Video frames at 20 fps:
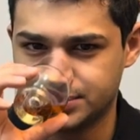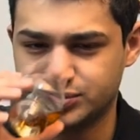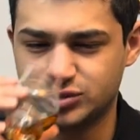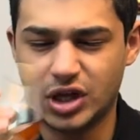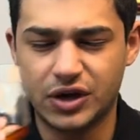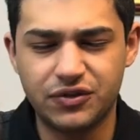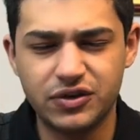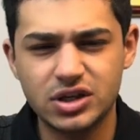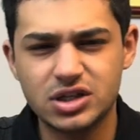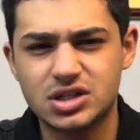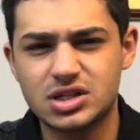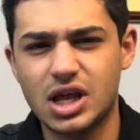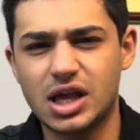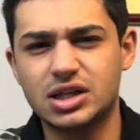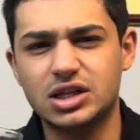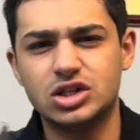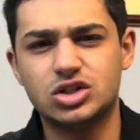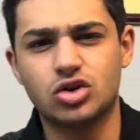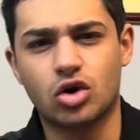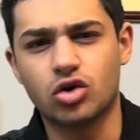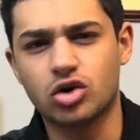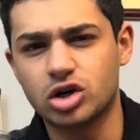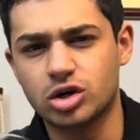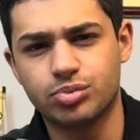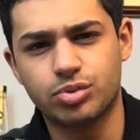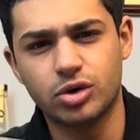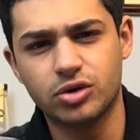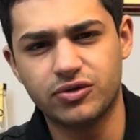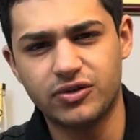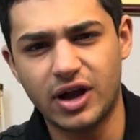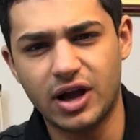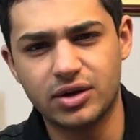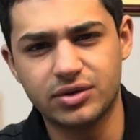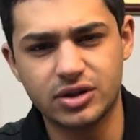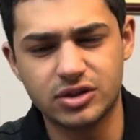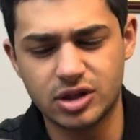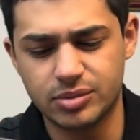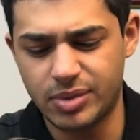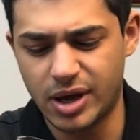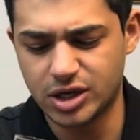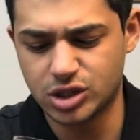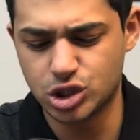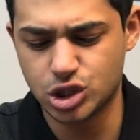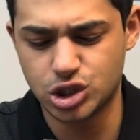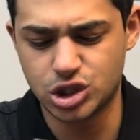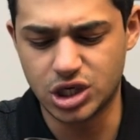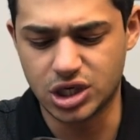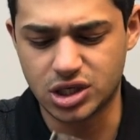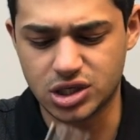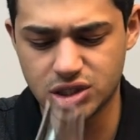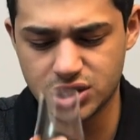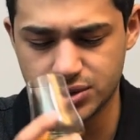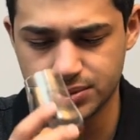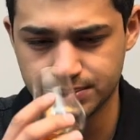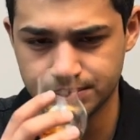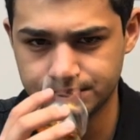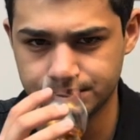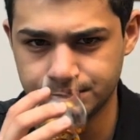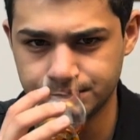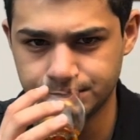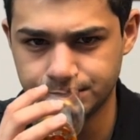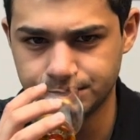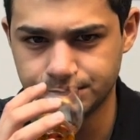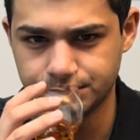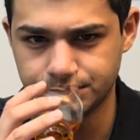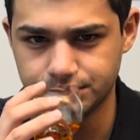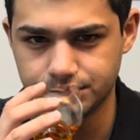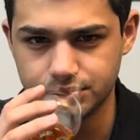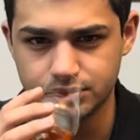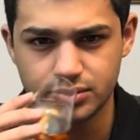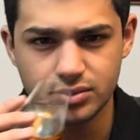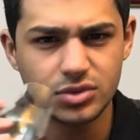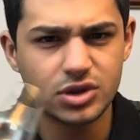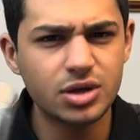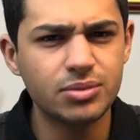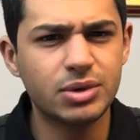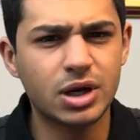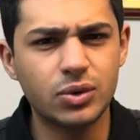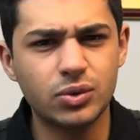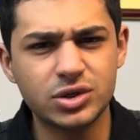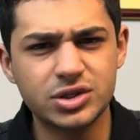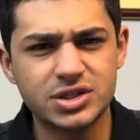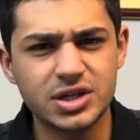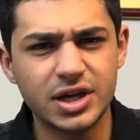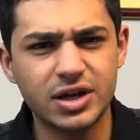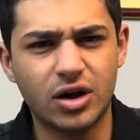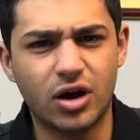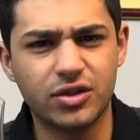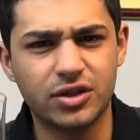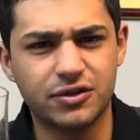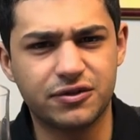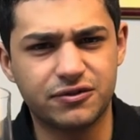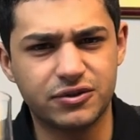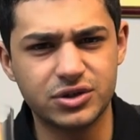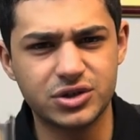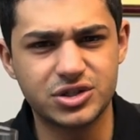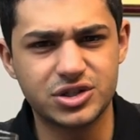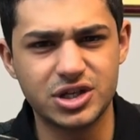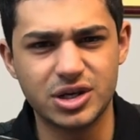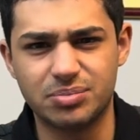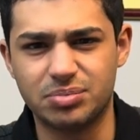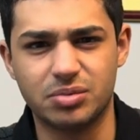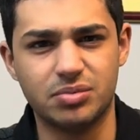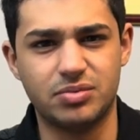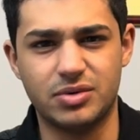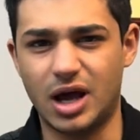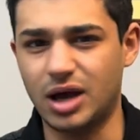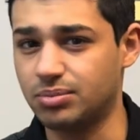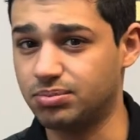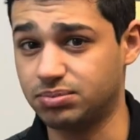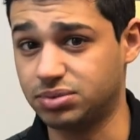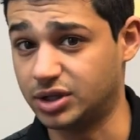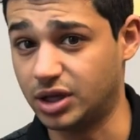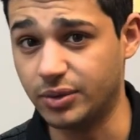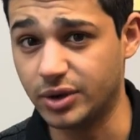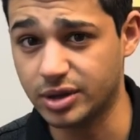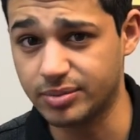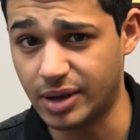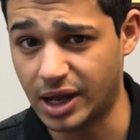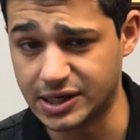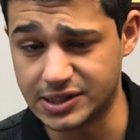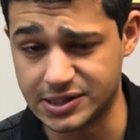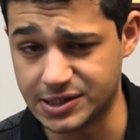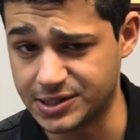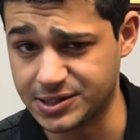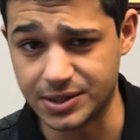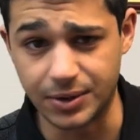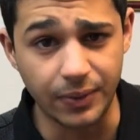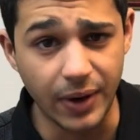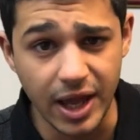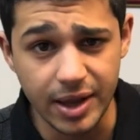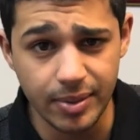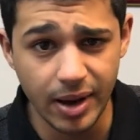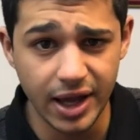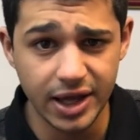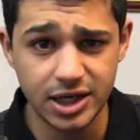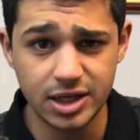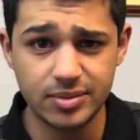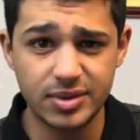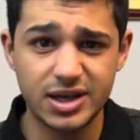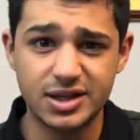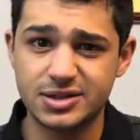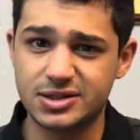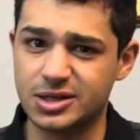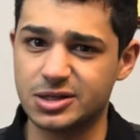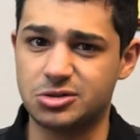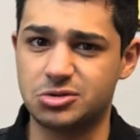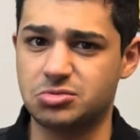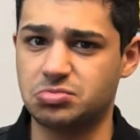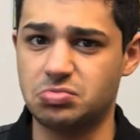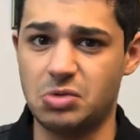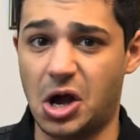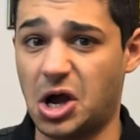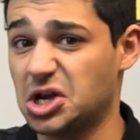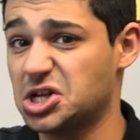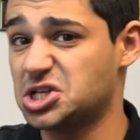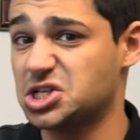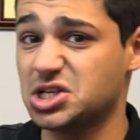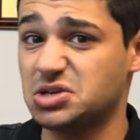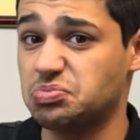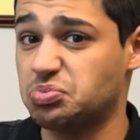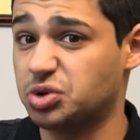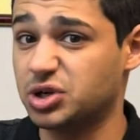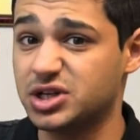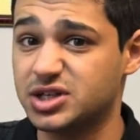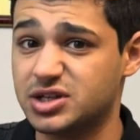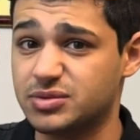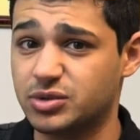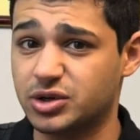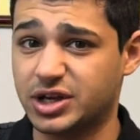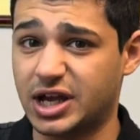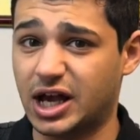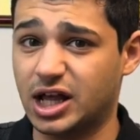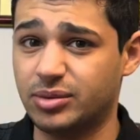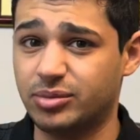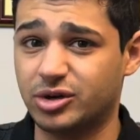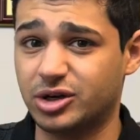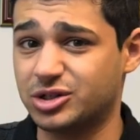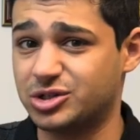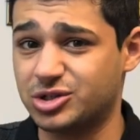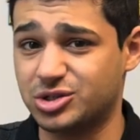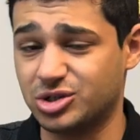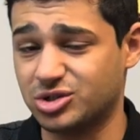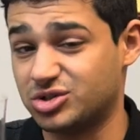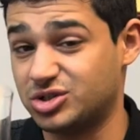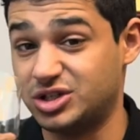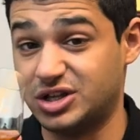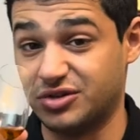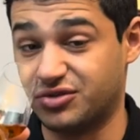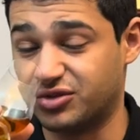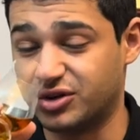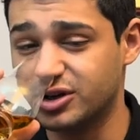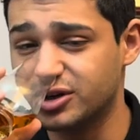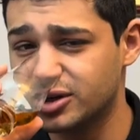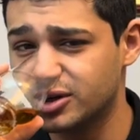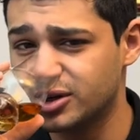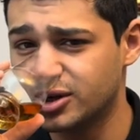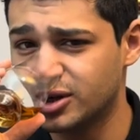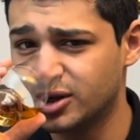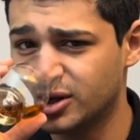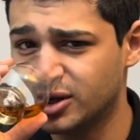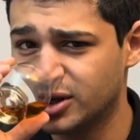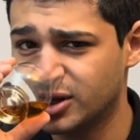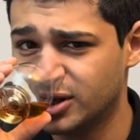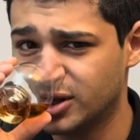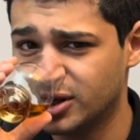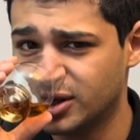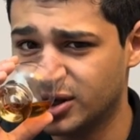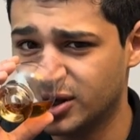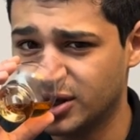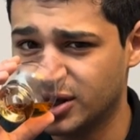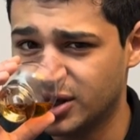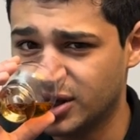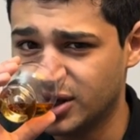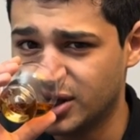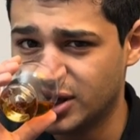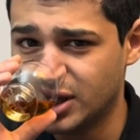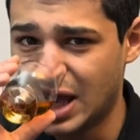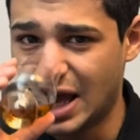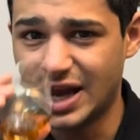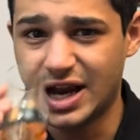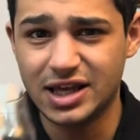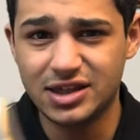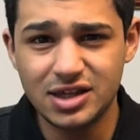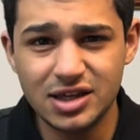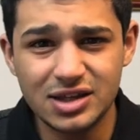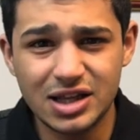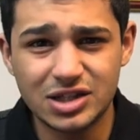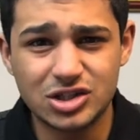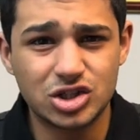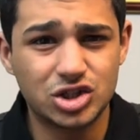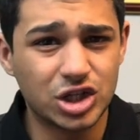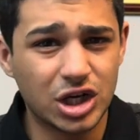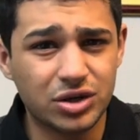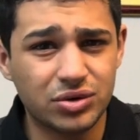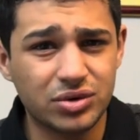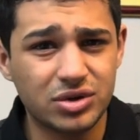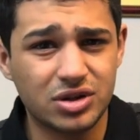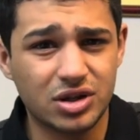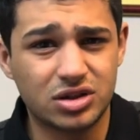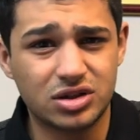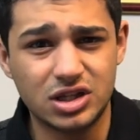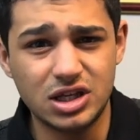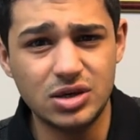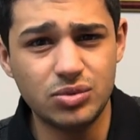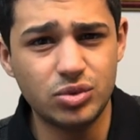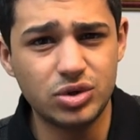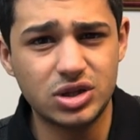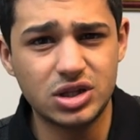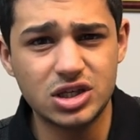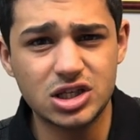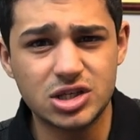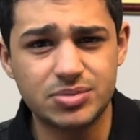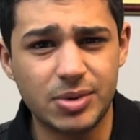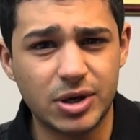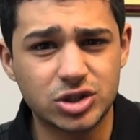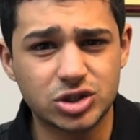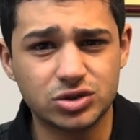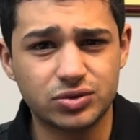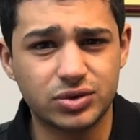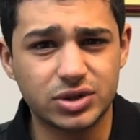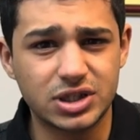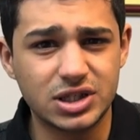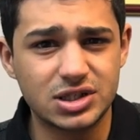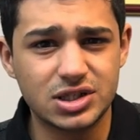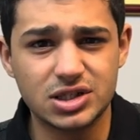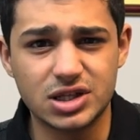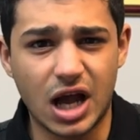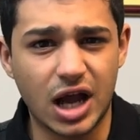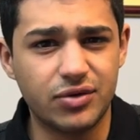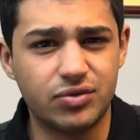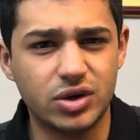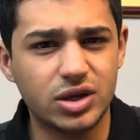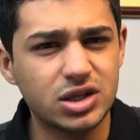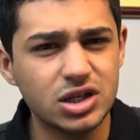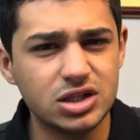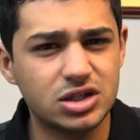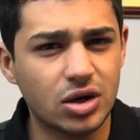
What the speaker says: Definitely a slightly darker profile than the batch 6. But I will say, on the first sip, not blowing batch 6 away by any means. It's honestly pretty similar caliber. It's just different. And I think that's generally the theme with these special releases. I really